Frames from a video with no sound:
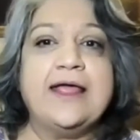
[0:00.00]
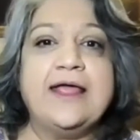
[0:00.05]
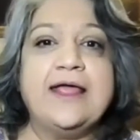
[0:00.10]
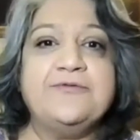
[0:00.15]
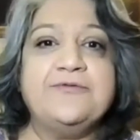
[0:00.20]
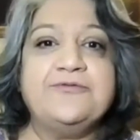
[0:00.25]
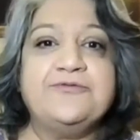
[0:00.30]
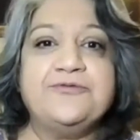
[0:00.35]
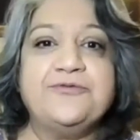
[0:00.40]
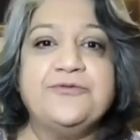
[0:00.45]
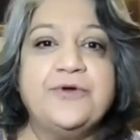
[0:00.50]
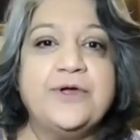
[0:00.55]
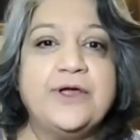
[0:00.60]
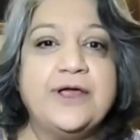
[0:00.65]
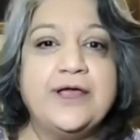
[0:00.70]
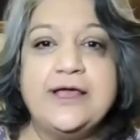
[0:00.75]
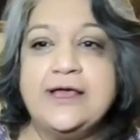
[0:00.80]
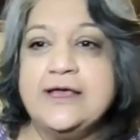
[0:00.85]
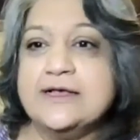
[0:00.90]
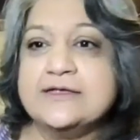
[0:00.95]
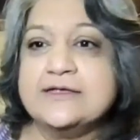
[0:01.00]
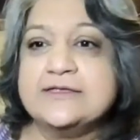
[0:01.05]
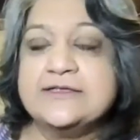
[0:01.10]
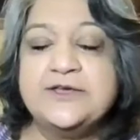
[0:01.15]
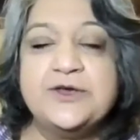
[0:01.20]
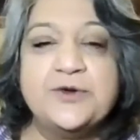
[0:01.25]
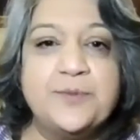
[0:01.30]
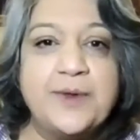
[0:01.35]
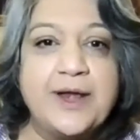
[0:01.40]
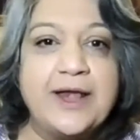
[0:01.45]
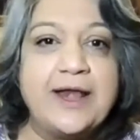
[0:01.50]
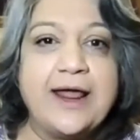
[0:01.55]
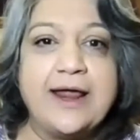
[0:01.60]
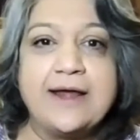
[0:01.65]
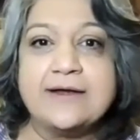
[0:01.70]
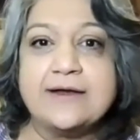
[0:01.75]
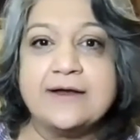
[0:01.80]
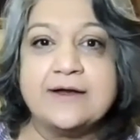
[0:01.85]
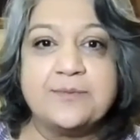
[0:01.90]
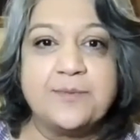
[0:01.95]
if he is
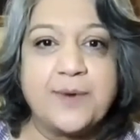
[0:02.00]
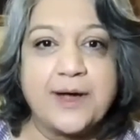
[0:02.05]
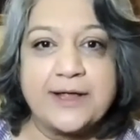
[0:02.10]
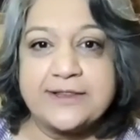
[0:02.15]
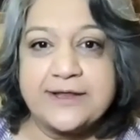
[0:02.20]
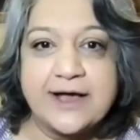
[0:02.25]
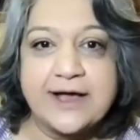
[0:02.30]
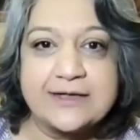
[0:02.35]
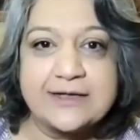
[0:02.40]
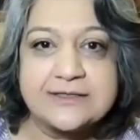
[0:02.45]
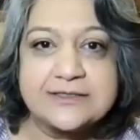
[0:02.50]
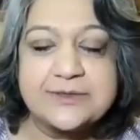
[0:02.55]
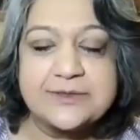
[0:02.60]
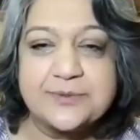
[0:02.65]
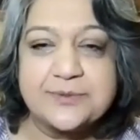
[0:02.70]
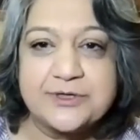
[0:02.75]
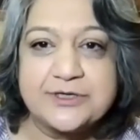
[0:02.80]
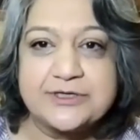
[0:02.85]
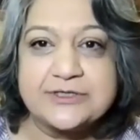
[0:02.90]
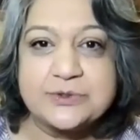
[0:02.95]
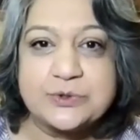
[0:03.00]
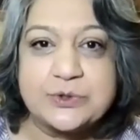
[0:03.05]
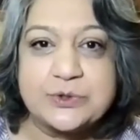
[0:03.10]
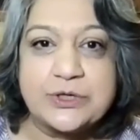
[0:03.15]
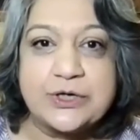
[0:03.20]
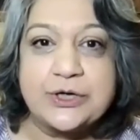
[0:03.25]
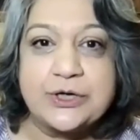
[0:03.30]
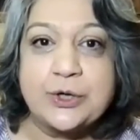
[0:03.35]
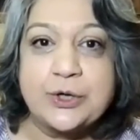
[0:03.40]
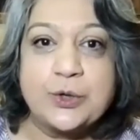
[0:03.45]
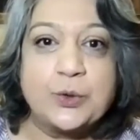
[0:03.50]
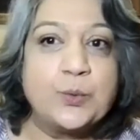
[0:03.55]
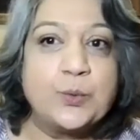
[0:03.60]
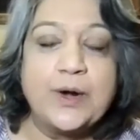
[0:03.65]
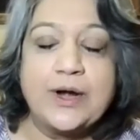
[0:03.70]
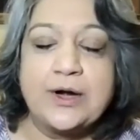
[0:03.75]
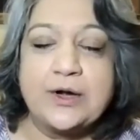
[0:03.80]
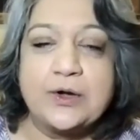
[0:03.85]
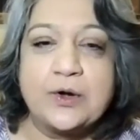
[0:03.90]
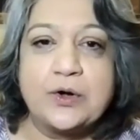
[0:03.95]
humiliated by the customers,
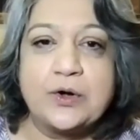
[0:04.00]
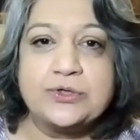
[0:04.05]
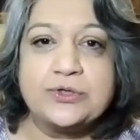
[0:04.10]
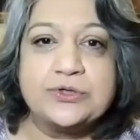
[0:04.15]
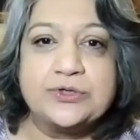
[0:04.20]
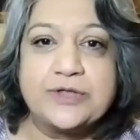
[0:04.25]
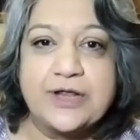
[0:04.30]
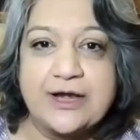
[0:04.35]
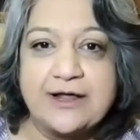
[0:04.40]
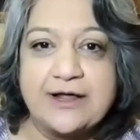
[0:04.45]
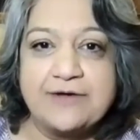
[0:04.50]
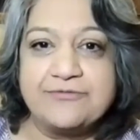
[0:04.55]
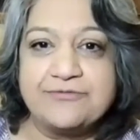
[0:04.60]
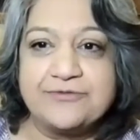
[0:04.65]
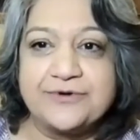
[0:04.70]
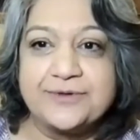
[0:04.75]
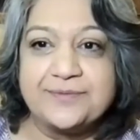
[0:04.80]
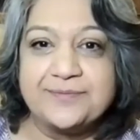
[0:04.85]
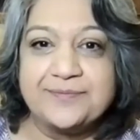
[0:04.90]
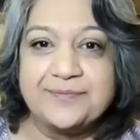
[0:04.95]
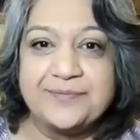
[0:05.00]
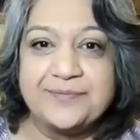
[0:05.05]
will go to the lift